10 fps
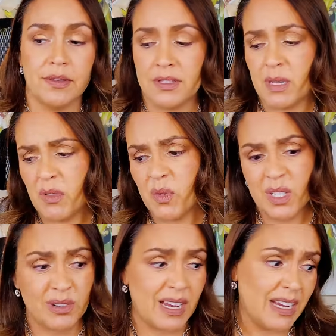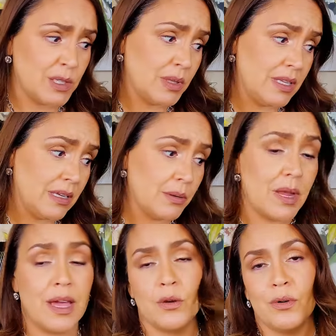some of which are actually in the other
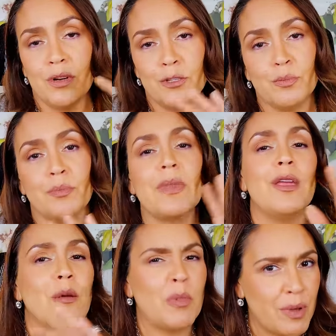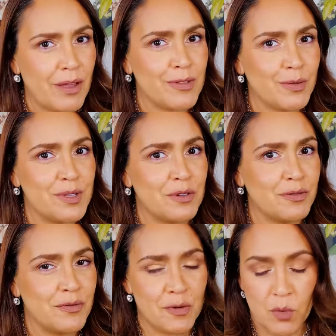categories. we have to reserve
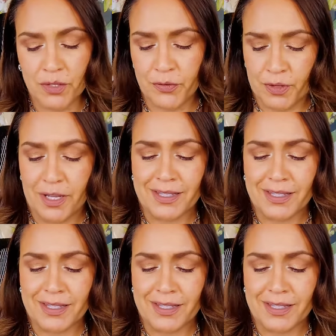different ones for the